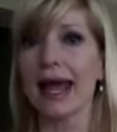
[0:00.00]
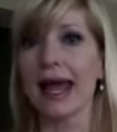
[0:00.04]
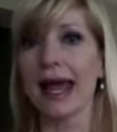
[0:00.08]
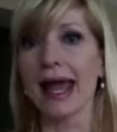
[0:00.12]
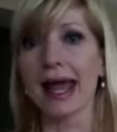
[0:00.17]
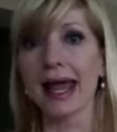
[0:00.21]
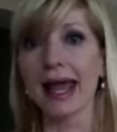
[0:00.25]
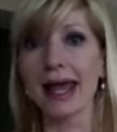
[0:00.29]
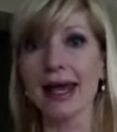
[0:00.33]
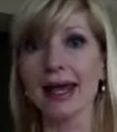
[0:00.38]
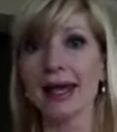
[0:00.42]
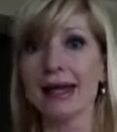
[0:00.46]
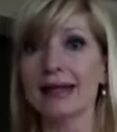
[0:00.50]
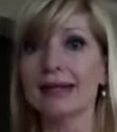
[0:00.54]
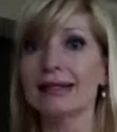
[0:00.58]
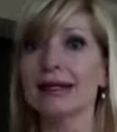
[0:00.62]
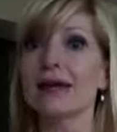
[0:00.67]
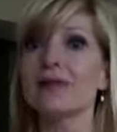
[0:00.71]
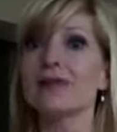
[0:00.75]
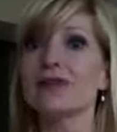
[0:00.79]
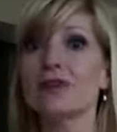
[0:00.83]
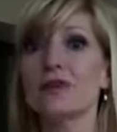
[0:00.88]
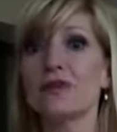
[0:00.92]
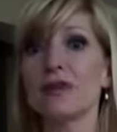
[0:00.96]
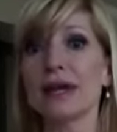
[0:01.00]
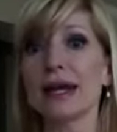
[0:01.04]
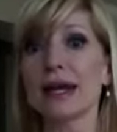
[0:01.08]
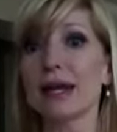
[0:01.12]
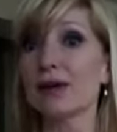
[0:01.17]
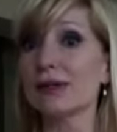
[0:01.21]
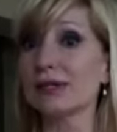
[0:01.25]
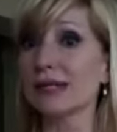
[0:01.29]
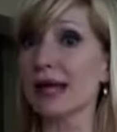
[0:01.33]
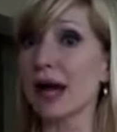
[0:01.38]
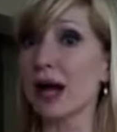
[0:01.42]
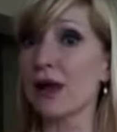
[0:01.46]
And if the
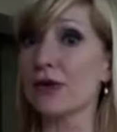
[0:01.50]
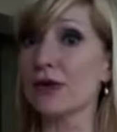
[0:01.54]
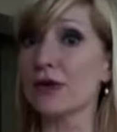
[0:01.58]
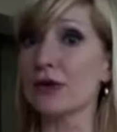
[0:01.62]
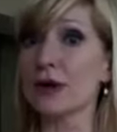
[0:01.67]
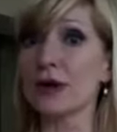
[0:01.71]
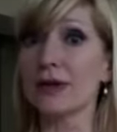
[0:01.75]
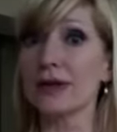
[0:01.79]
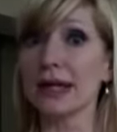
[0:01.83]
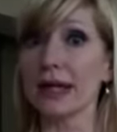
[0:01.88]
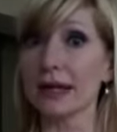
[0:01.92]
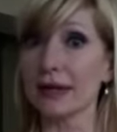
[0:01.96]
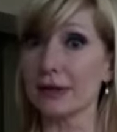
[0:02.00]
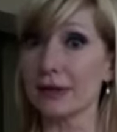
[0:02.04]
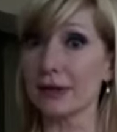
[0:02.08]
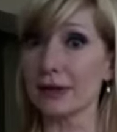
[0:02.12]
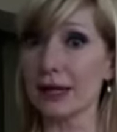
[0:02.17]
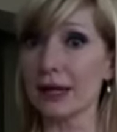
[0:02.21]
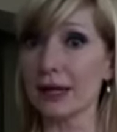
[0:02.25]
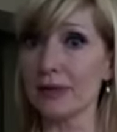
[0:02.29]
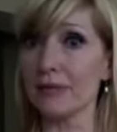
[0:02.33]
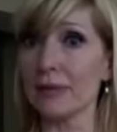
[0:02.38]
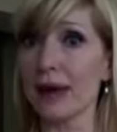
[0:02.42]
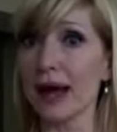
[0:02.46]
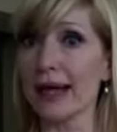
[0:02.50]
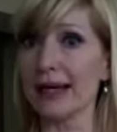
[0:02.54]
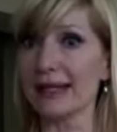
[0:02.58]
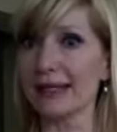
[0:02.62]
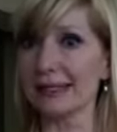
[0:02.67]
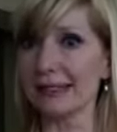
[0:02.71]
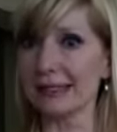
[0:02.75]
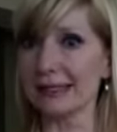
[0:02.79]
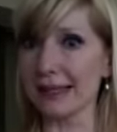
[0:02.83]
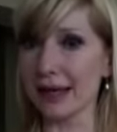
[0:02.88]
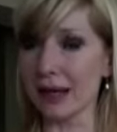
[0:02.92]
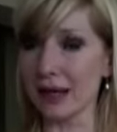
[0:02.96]
video is out there on the internet by
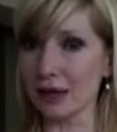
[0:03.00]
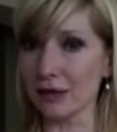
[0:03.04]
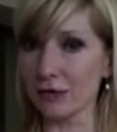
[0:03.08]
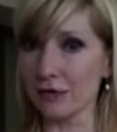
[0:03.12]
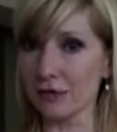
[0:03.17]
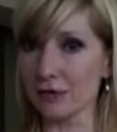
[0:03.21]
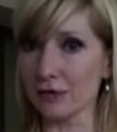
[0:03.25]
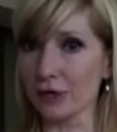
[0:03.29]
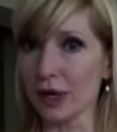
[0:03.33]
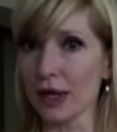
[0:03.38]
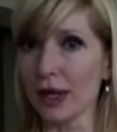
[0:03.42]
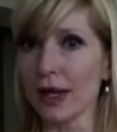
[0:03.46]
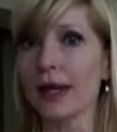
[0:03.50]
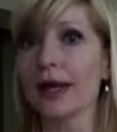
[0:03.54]
itself,